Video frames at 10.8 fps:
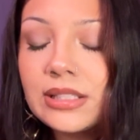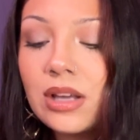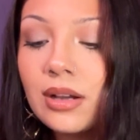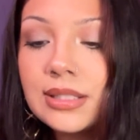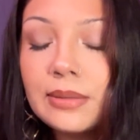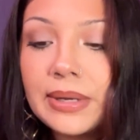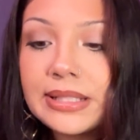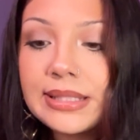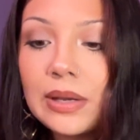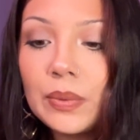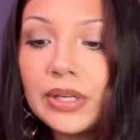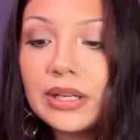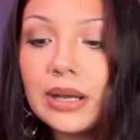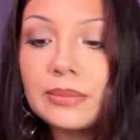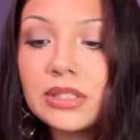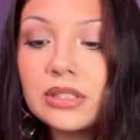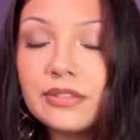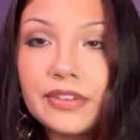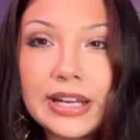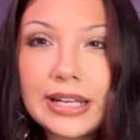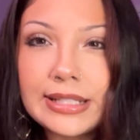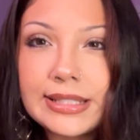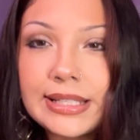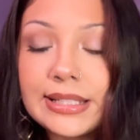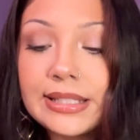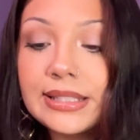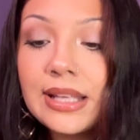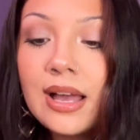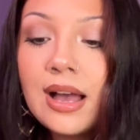toxic mindset when it comes to finances,